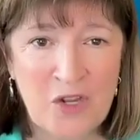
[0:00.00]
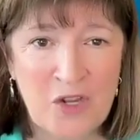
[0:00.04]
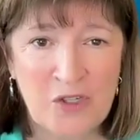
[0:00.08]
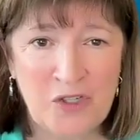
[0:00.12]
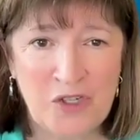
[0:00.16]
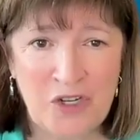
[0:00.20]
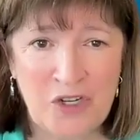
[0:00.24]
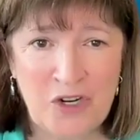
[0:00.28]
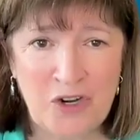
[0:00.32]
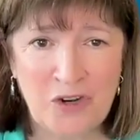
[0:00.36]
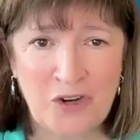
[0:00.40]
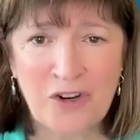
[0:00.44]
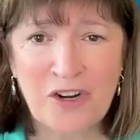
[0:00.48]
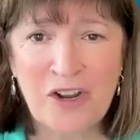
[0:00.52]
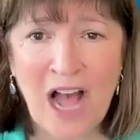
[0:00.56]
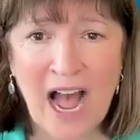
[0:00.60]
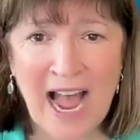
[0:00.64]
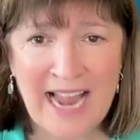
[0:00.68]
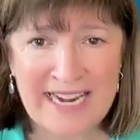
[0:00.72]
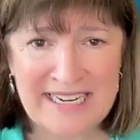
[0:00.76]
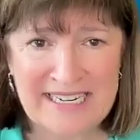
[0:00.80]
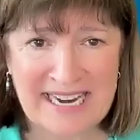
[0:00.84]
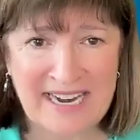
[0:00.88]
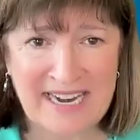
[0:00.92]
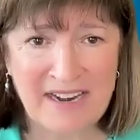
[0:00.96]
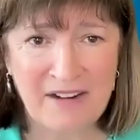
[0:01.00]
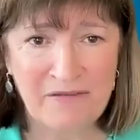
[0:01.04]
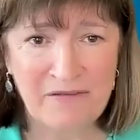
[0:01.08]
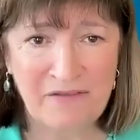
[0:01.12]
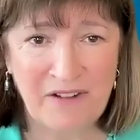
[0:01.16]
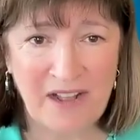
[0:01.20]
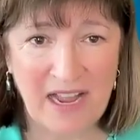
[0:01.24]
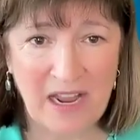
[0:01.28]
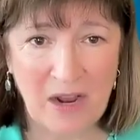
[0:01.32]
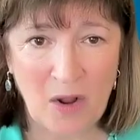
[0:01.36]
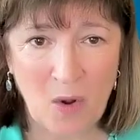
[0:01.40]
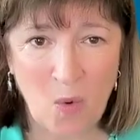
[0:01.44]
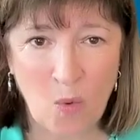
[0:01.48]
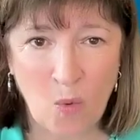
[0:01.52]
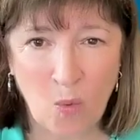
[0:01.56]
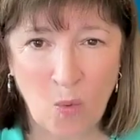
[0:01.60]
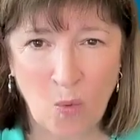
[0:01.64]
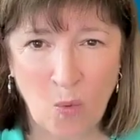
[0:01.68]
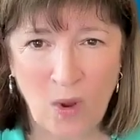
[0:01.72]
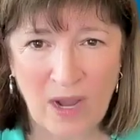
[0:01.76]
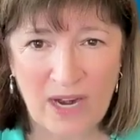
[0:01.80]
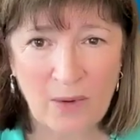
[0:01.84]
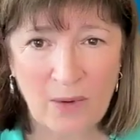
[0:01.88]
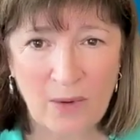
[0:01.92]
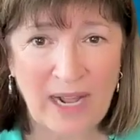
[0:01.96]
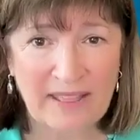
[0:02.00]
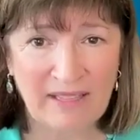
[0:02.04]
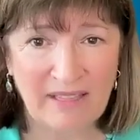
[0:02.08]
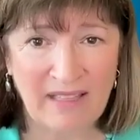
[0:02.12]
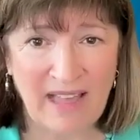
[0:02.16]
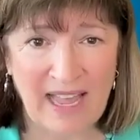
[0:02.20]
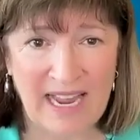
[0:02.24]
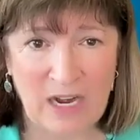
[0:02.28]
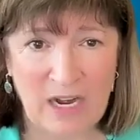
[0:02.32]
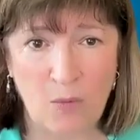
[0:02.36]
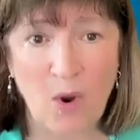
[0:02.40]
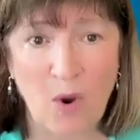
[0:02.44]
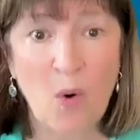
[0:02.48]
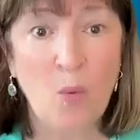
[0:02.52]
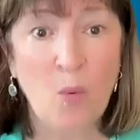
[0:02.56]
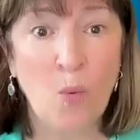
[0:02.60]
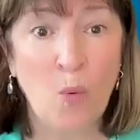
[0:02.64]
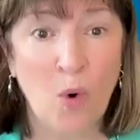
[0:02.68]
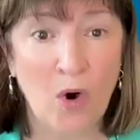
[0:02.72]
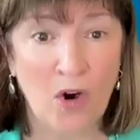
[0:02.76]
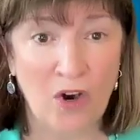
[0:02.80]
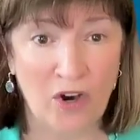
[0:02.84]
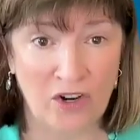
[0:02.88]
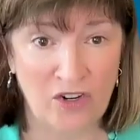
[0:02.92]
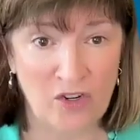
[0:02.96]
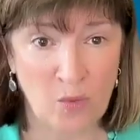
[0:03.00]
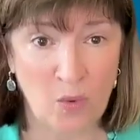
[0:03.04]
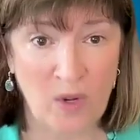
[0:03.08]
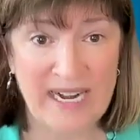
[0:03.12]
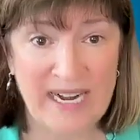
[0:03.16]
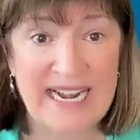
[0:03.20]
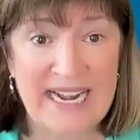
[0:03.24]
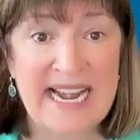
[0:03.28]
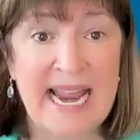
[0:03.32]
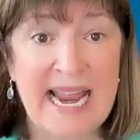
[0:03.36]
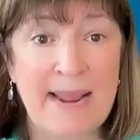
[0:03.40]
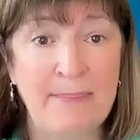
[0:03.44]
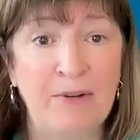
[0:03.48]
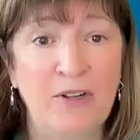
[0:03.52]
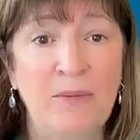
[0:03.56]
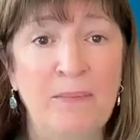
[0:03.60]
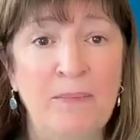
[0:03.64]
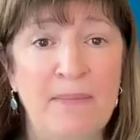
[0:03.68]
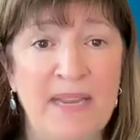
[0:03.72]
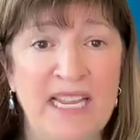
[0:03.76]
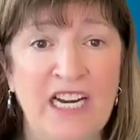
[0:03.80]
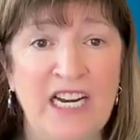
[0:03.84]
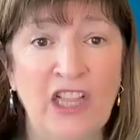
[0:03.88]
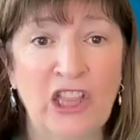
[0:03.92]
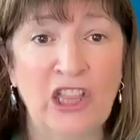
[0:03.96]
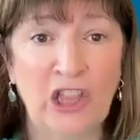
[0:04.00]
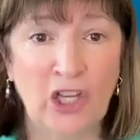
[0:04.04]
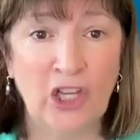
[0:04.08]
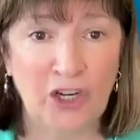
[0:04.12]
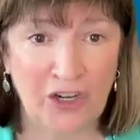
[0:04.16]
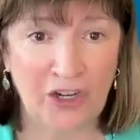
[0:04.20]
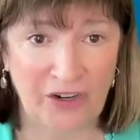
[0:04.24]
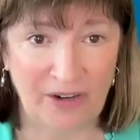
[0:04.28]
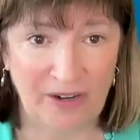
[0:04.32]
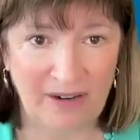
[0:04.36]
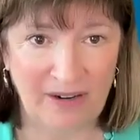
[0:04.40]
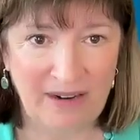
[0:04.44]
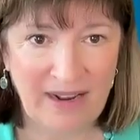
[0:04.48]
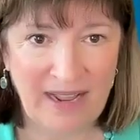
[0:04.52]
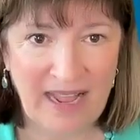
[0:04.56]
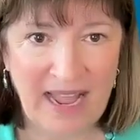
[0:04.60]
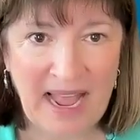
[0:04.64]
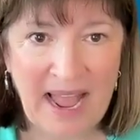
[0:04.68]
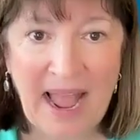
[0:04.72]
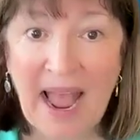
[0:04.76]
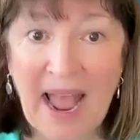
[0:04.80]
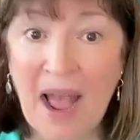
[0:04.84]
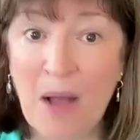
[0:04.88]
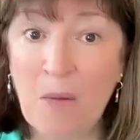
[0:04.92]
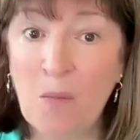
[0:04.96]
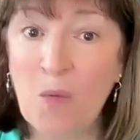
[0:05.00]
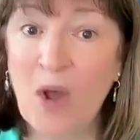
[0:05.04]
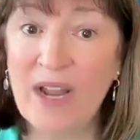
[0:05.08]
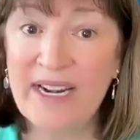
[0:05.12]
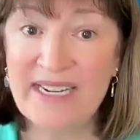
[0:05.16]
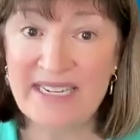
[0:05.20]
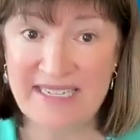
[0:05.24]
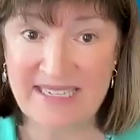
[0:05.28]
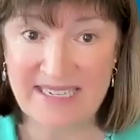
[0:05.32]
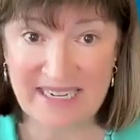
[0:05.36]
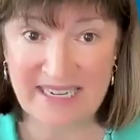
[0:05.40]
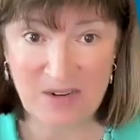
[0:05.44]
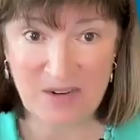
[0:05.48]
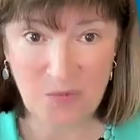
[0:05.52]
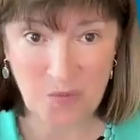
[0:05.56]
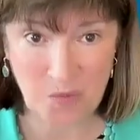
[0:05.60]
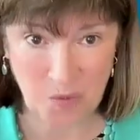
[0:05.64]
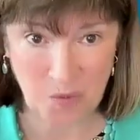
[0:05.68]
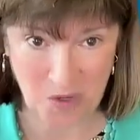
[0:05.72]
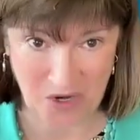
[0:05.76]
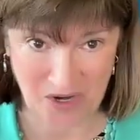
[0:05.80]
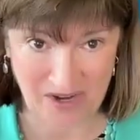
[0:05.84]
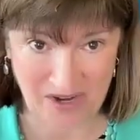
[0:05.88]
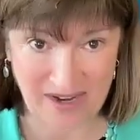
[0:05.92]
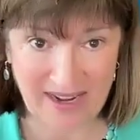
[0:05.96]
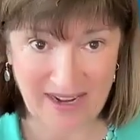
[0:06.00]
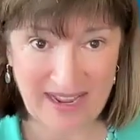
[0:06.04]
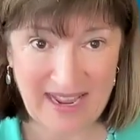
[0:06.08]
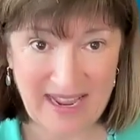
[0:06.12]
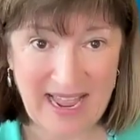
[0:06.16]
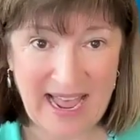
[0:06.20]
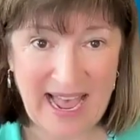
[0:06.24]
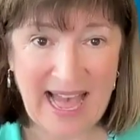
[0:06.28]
So you're identifying, what do I like? What worked? What enabled me to learn? And what didn't work?